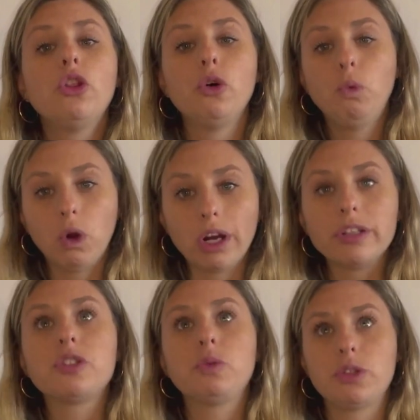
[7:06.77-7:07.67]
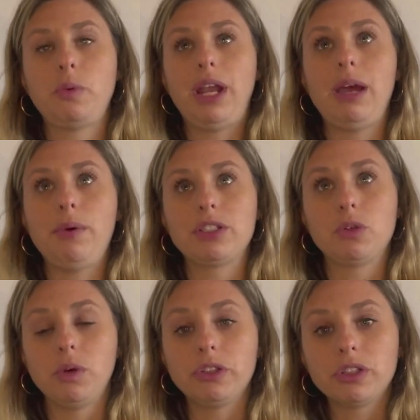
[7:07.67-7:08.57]
The worst was when I went
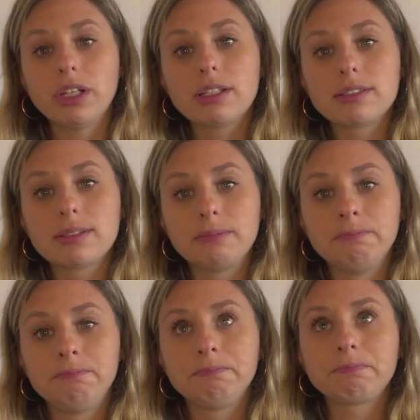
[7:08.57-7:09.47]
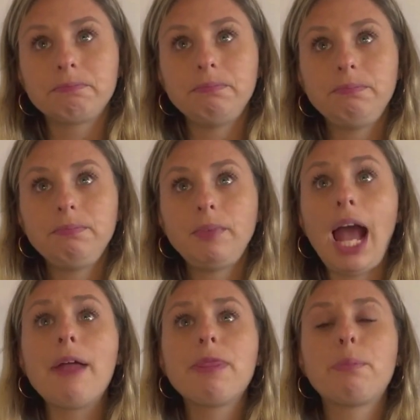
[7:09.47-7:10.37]
to wilderness.
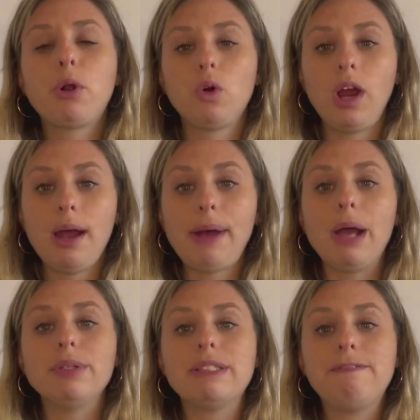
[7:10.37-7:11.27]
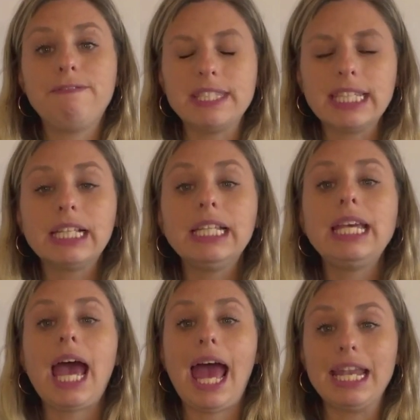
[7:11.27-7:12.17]
At the program, I was
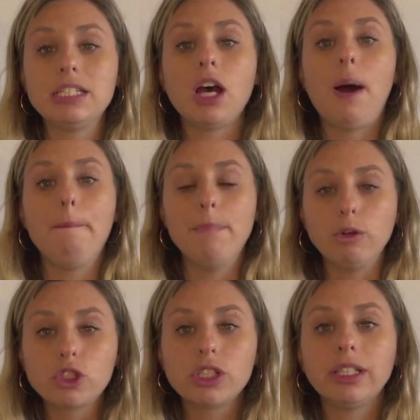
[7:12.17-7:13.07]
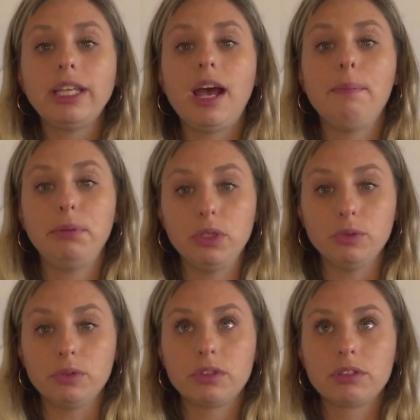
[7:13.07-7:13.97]
physically and emotionally
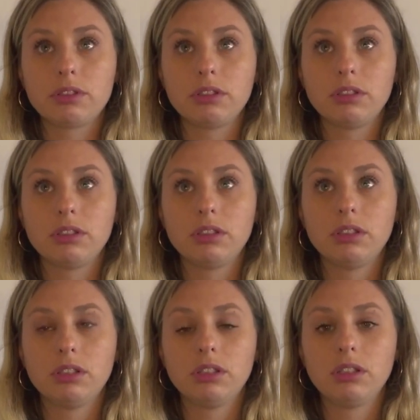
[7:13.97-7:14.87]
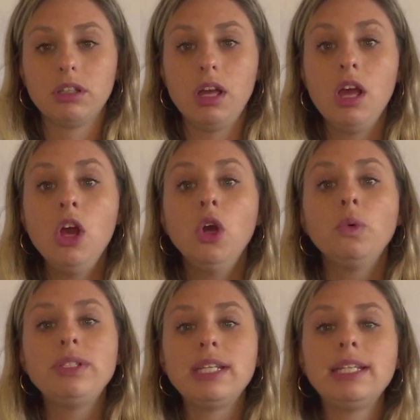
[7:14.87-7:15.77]
abused.
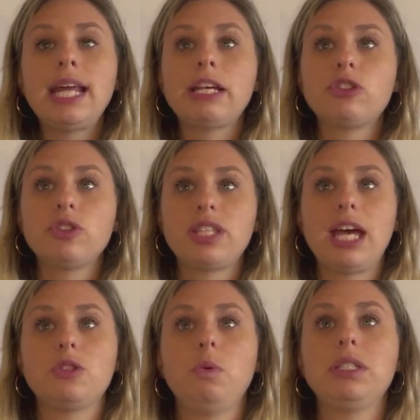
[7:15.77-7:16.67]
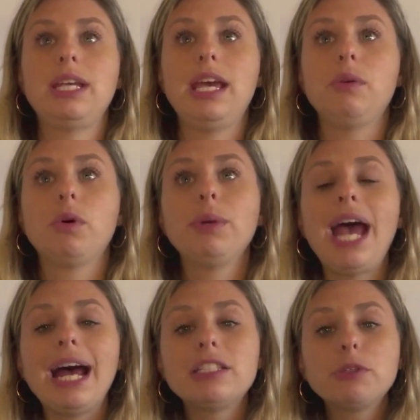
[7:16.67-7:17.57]
We did an exercise one day where we
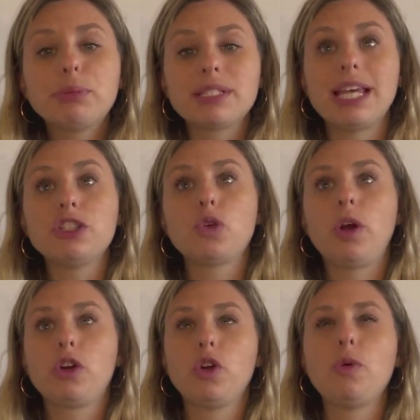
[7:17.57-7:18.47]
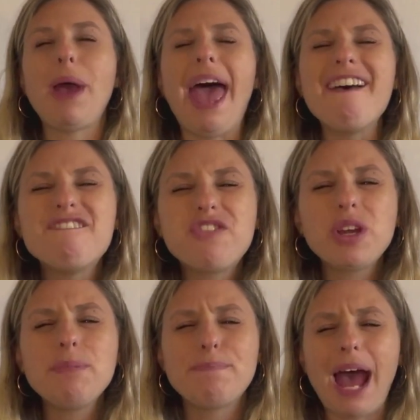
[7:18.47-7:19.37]
had to present to our group
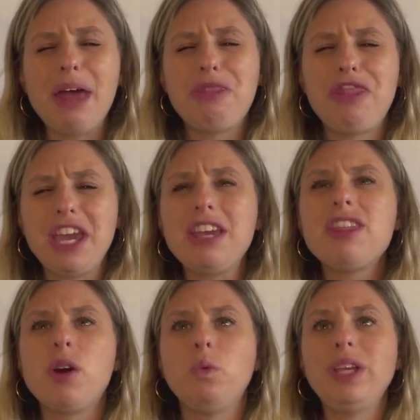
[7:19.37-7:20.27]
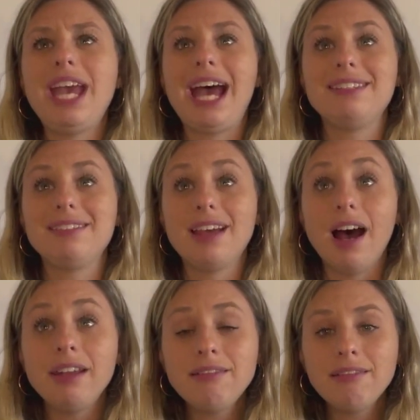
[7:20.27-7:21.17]
every bad thing that we had
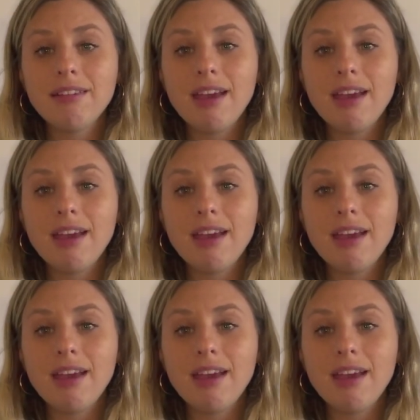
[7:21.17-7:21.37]
done